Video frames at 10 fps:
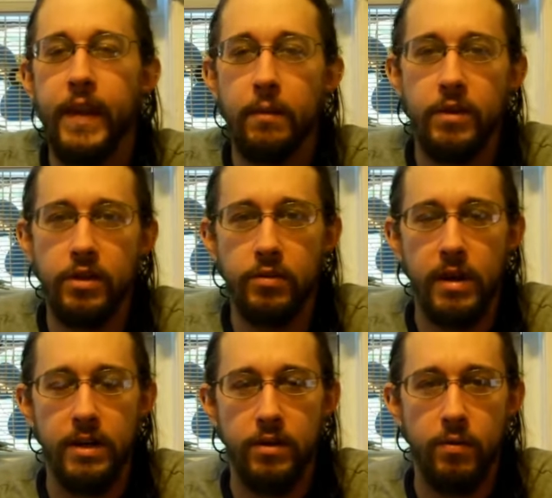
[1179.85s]

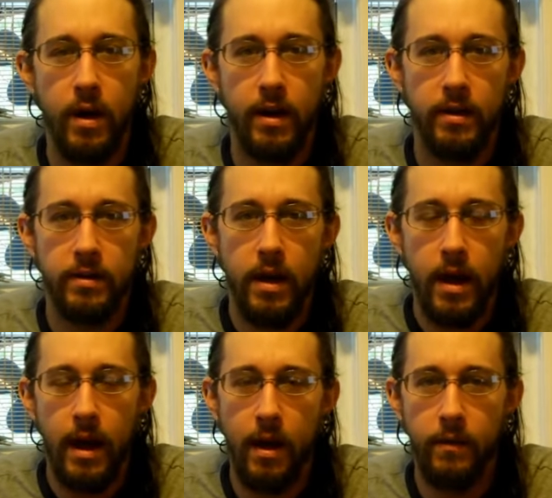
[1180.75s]
demonstrate to us
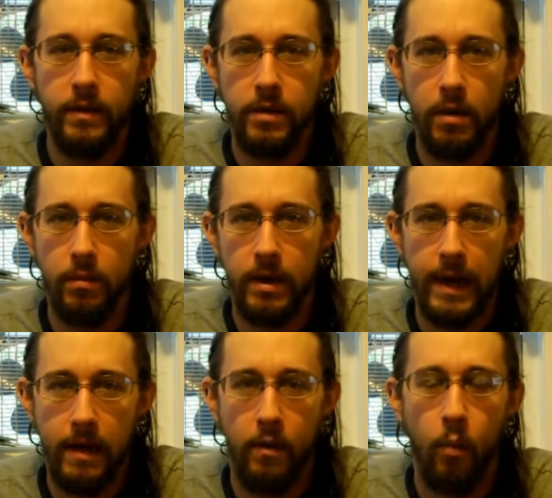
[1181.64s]
how this
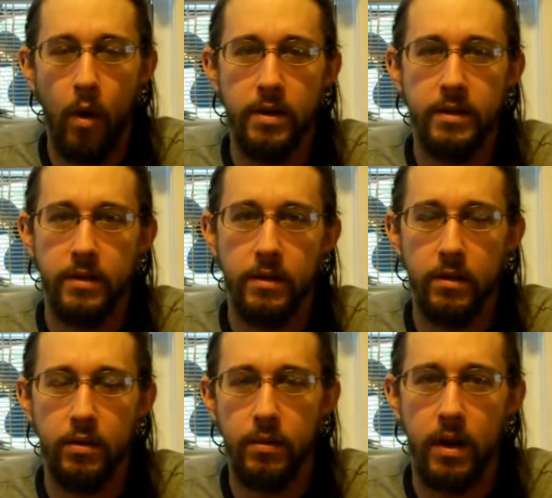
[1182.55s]
hurricane wasn't
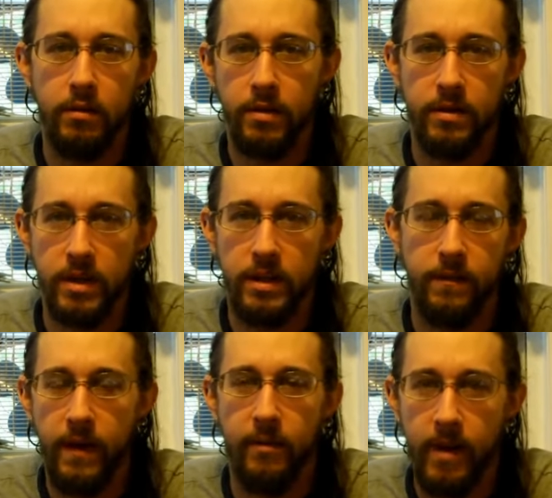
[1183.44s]
doing
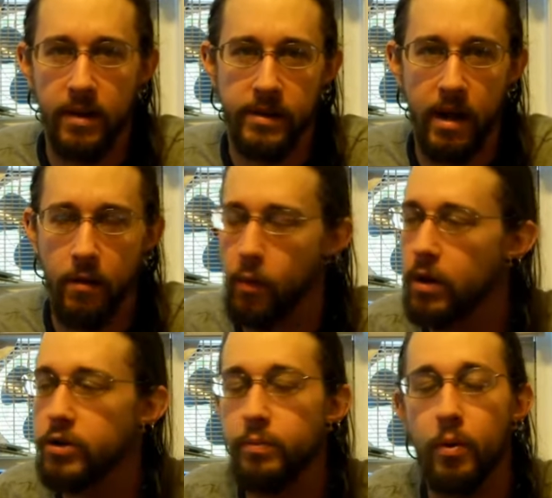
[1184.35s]
165 miles an hour. Why
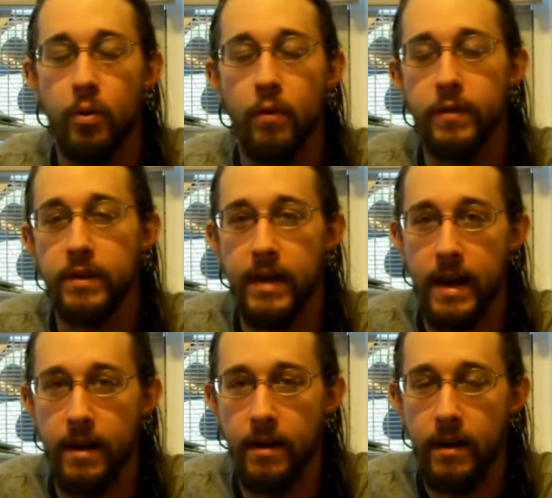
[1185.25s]
don't you pour over the
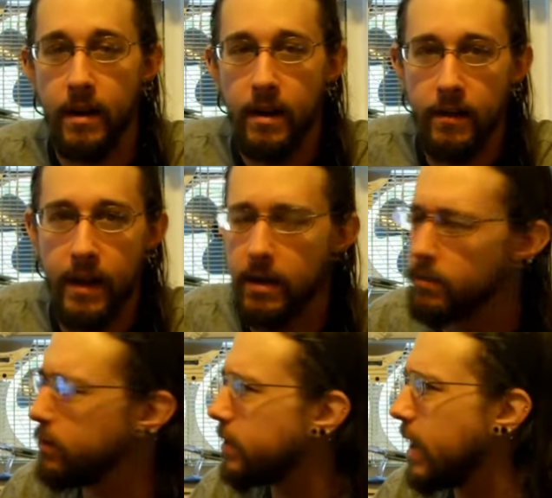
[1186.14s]
data
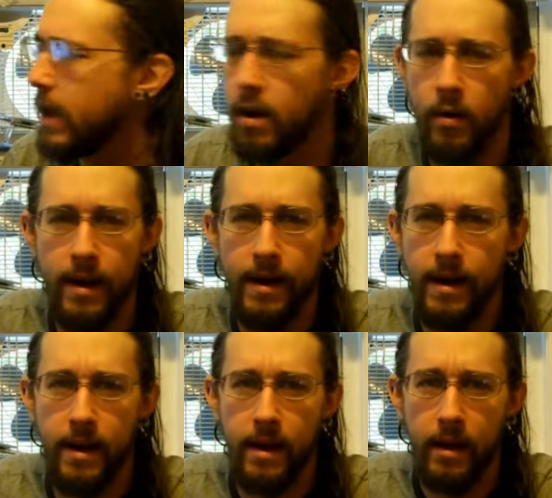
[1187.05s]
that
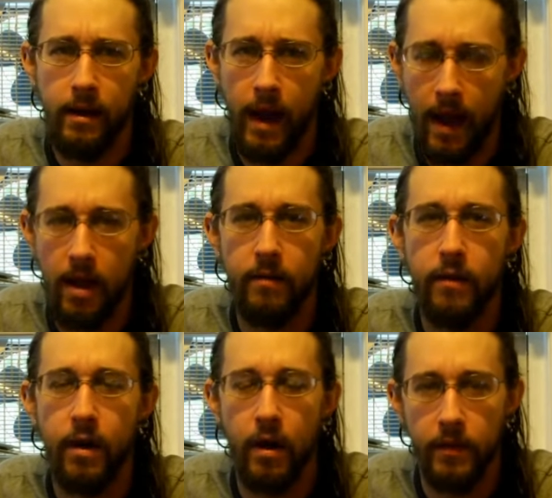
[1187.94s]
NOAA have
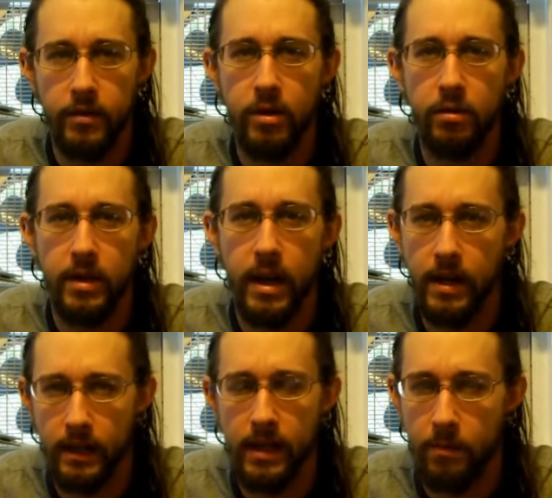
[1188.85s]
on this hurricane
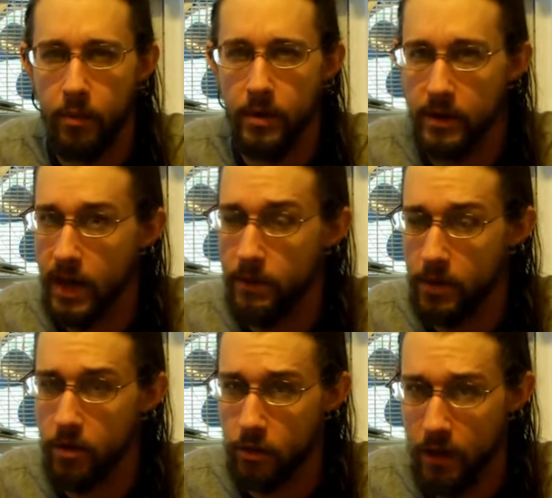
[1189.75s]
at that point in time
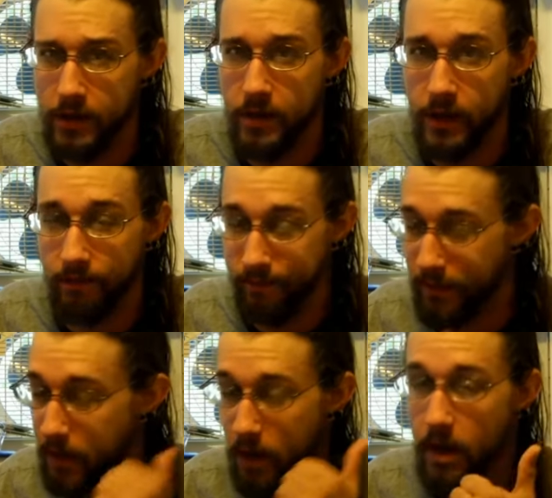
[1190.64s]
that you're questioning?
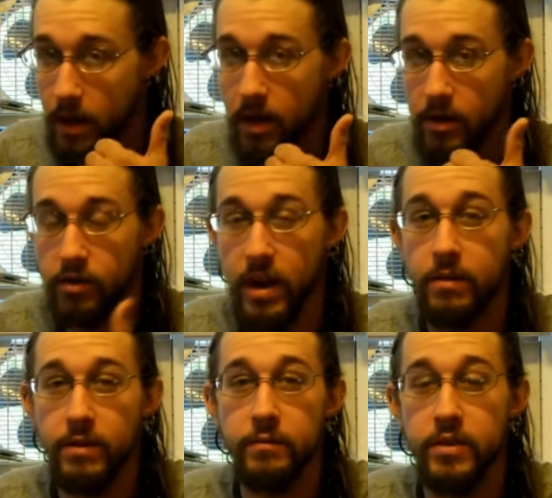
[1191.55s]
Try
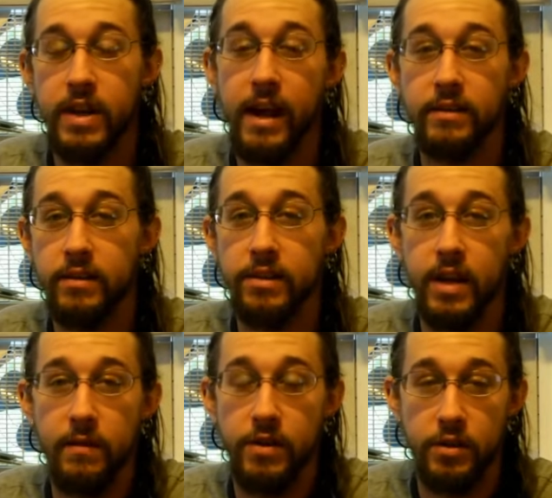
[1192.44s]
doing some science
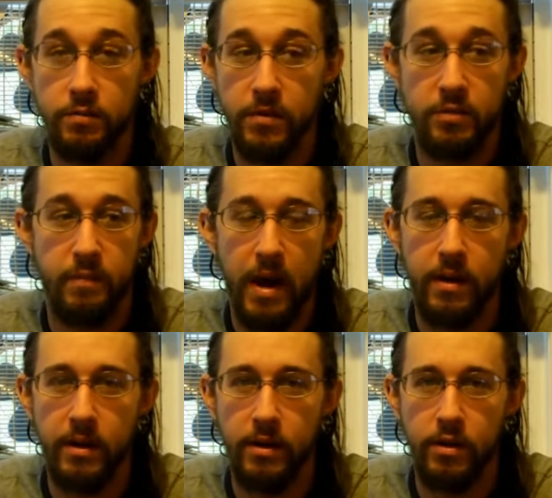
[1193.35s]
instead of just
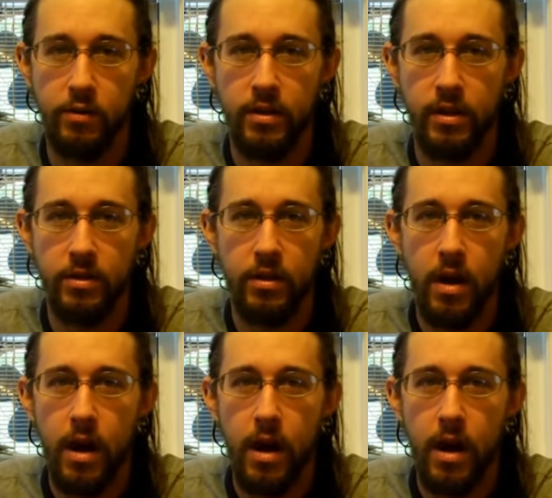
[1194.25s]
spouting useless